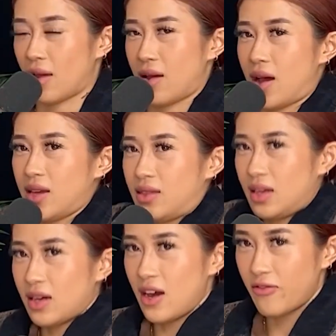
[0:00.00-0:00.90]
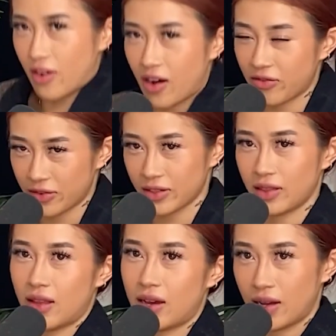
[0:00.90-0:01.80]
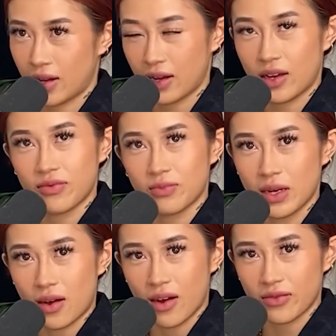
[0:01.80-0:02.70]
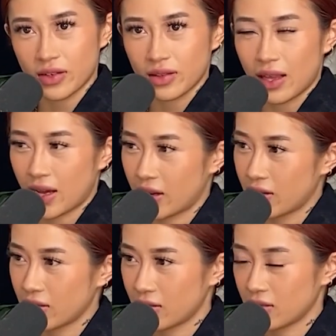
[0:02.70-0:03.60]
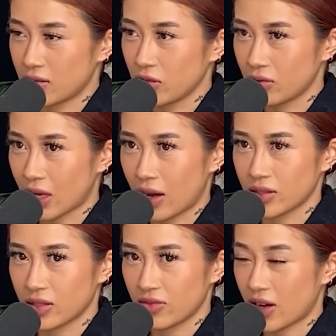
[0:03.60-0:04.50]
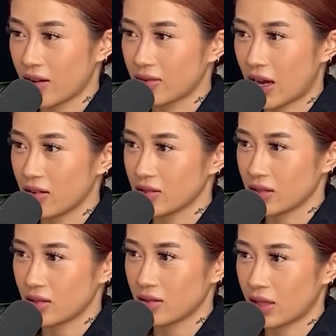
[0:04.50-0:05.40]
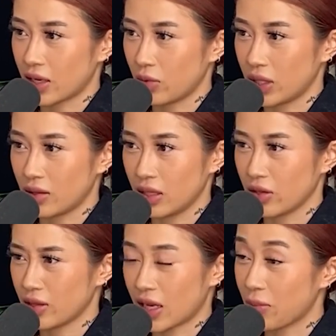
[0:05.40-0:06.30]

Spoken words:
I think I've been offered like 2,000, 5,000, like weekly or like